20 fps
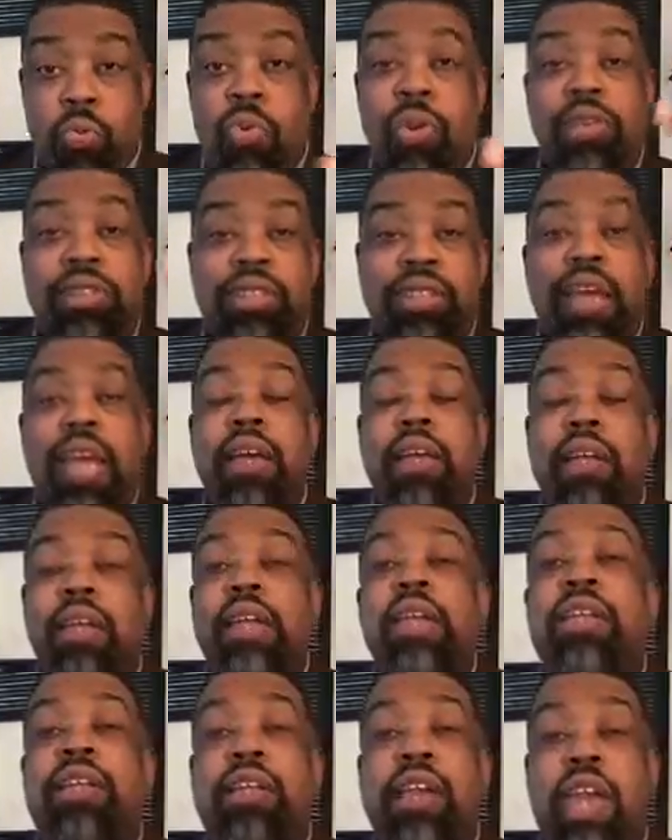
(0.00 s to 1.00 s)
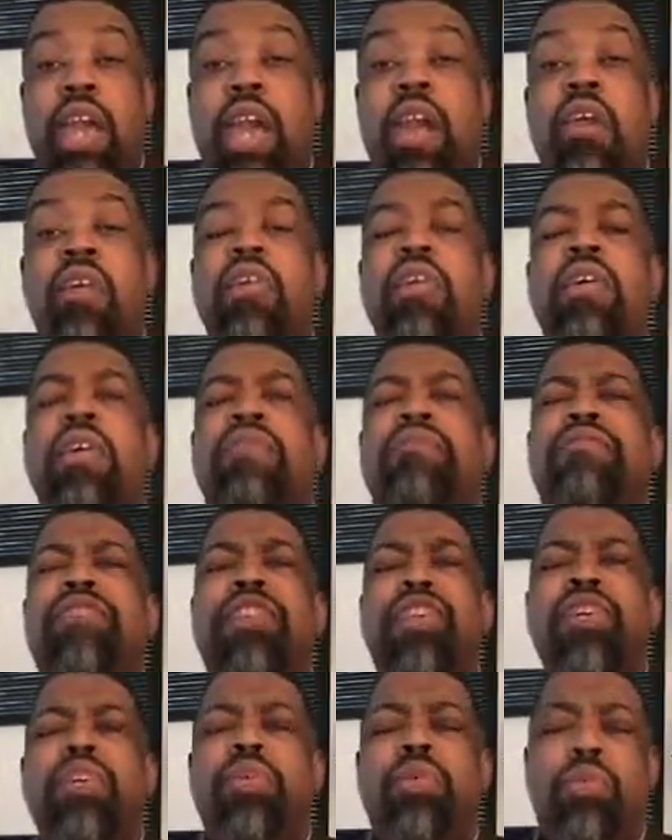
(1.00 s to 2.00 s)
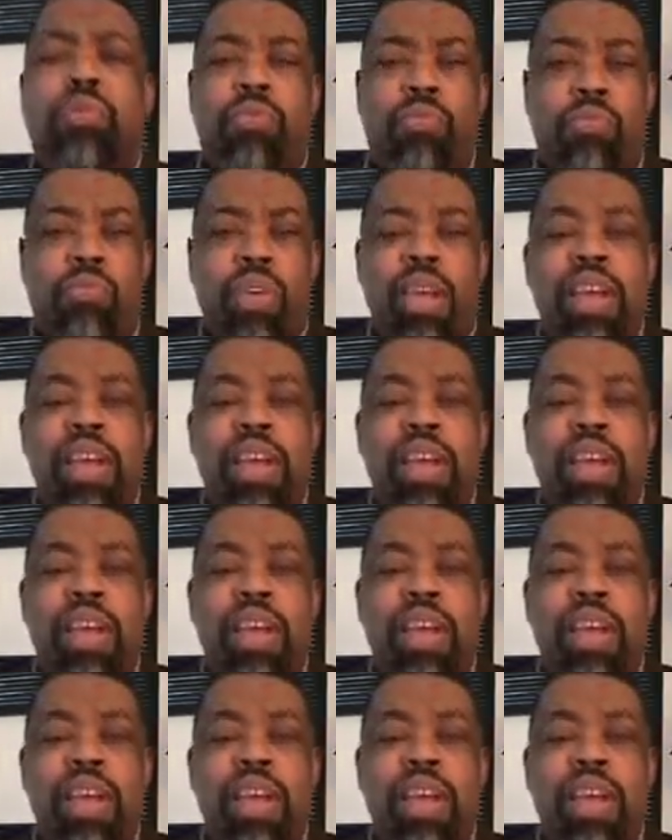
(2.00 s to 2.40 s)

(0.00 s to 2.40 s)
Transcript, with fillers: will take good care of you?